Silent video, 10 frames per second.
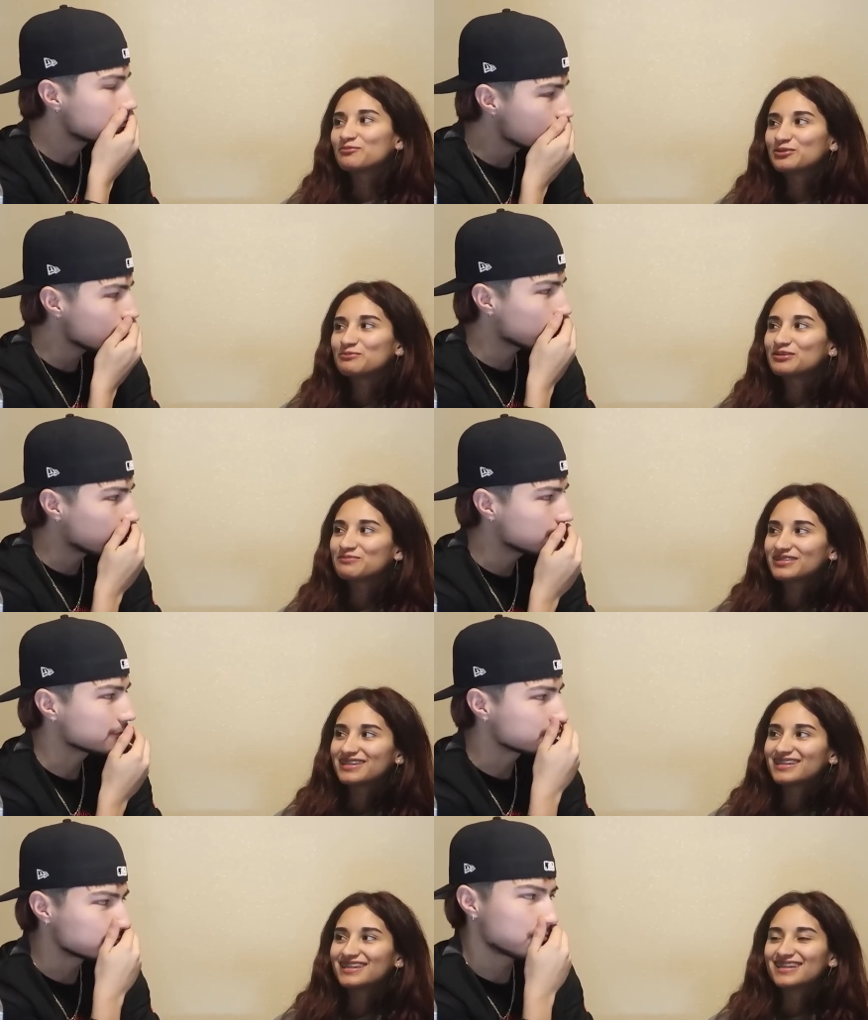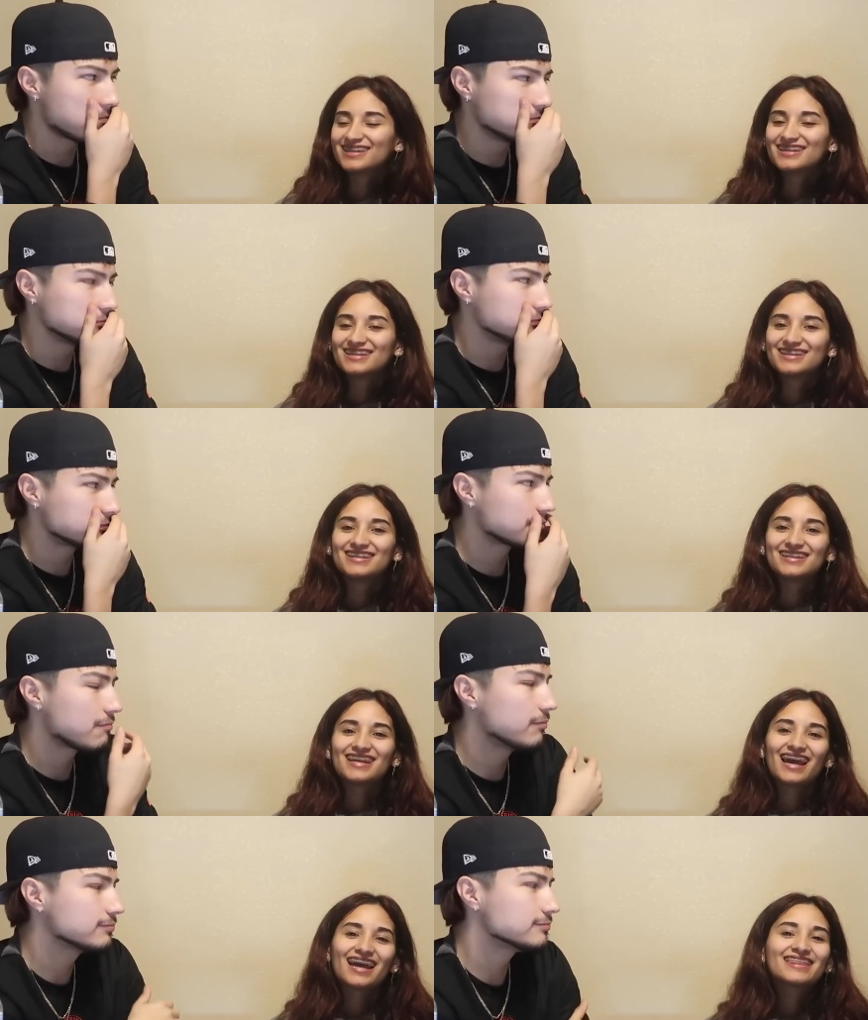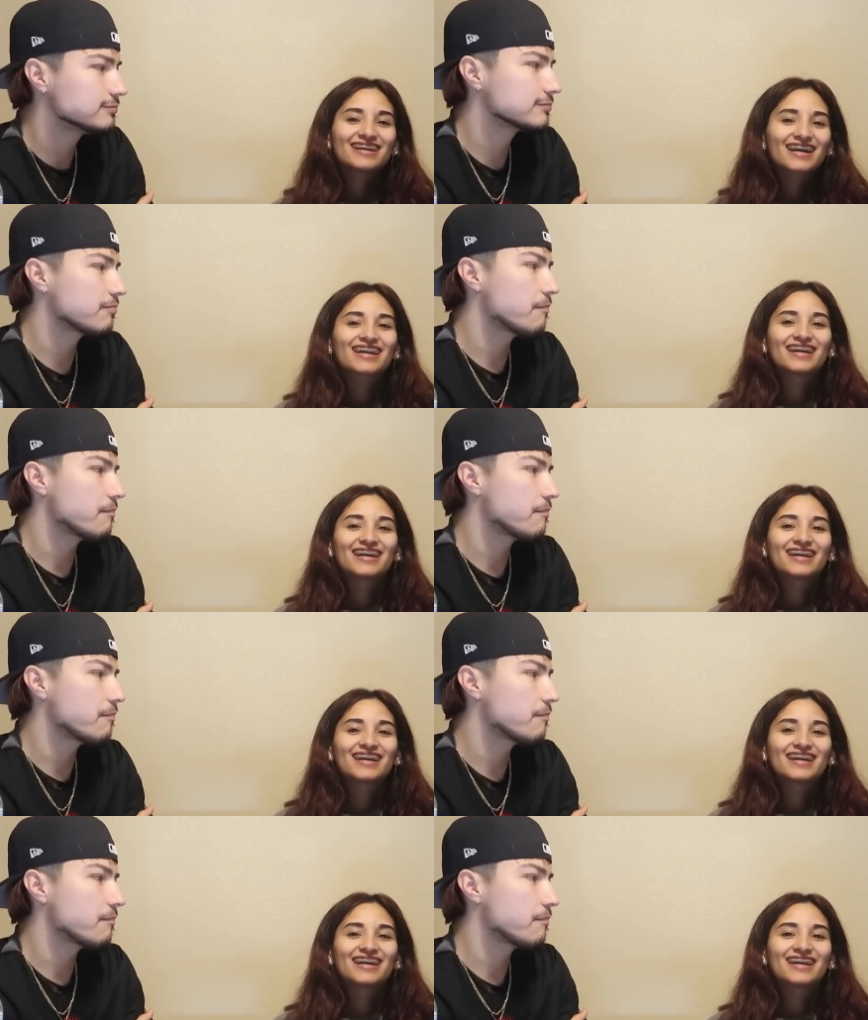Speaker 1: and a boy mom? Mm-hmm. Yeah, I think I